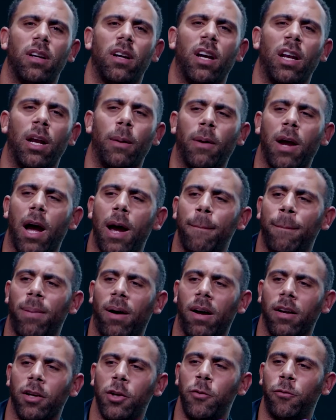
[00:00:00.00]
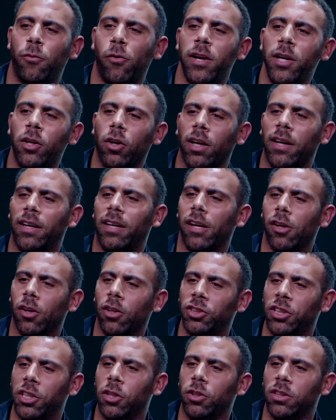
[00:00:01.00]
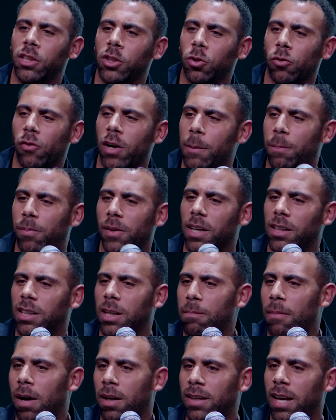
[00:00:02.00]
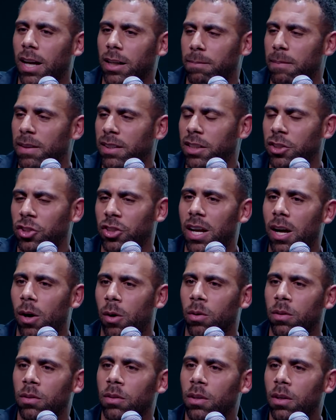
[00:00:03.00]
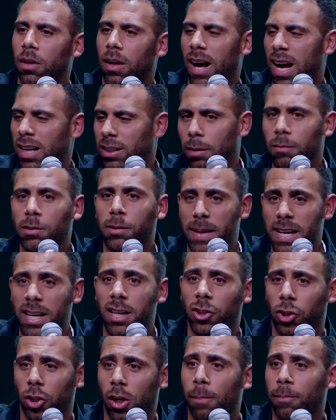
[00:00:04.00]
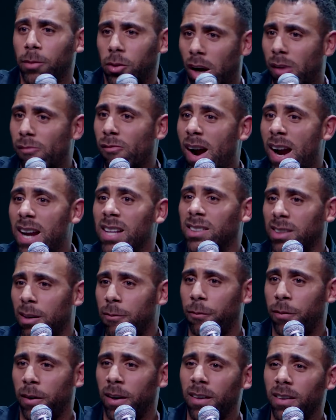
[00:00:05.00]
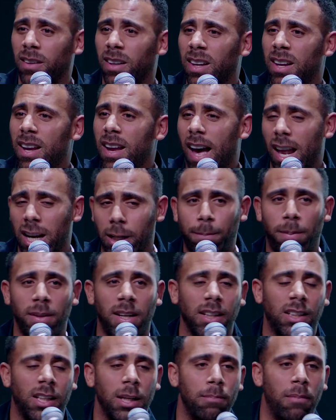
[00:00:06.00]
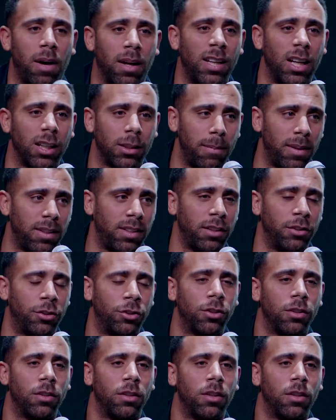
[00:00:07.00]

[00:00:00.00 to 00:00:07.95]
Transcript: And I'm going, but you've already got the technology because it's already predicting my text message now. As I'm speaking to you, I'm writing something, and it's predicting my text message.